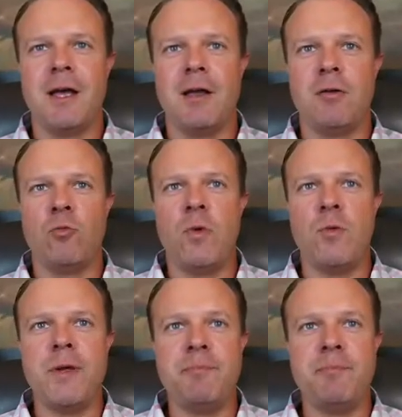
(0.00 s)

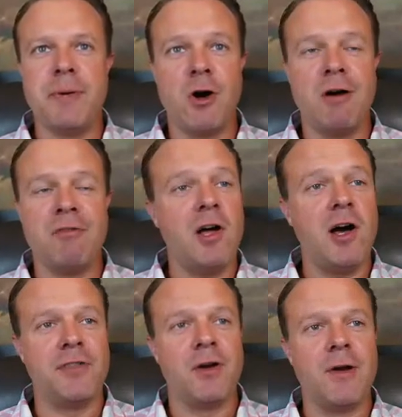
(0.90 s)
we bit off a
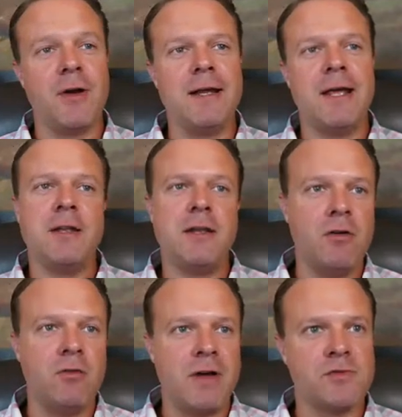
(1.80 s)
lot there, right? And,
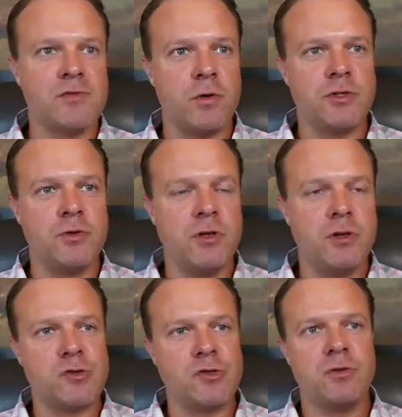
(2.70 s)
fast forward 2
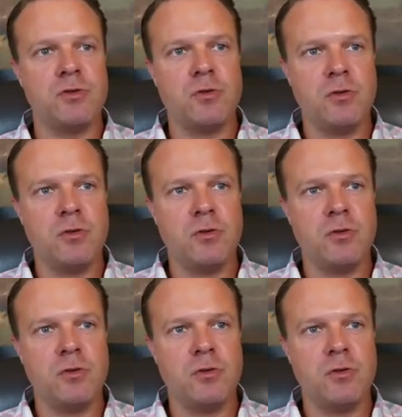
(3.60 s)
years and,